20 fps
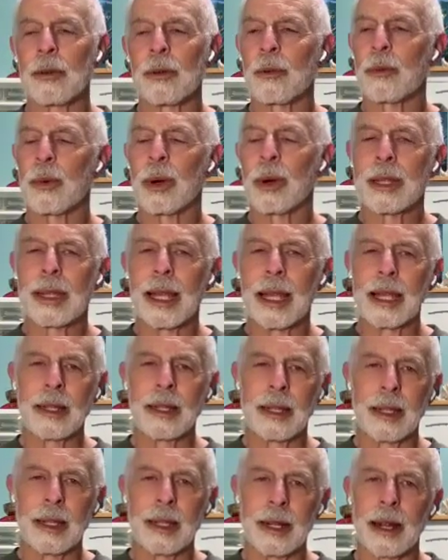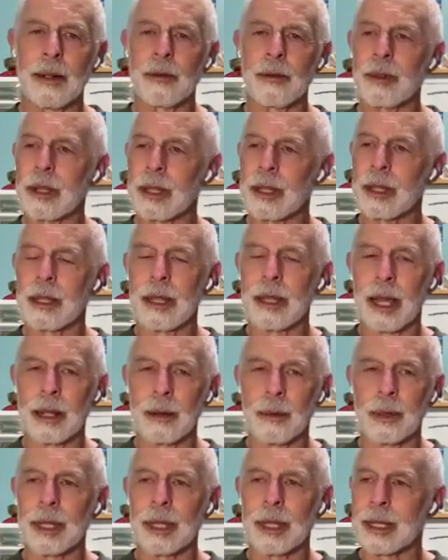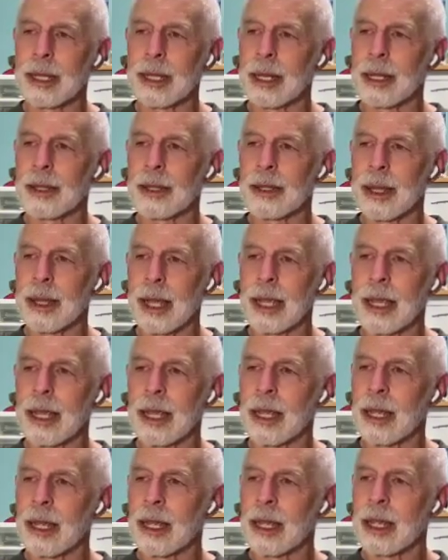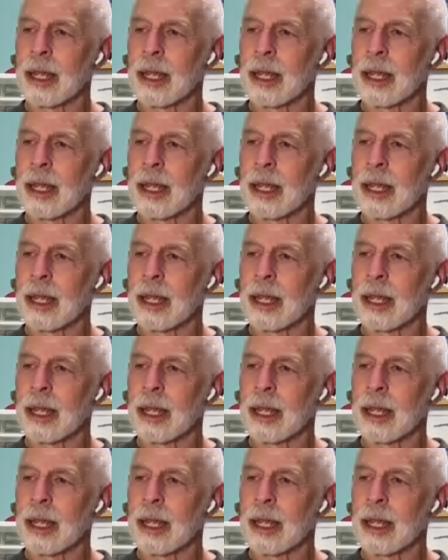So what they did, I really like what they did, is they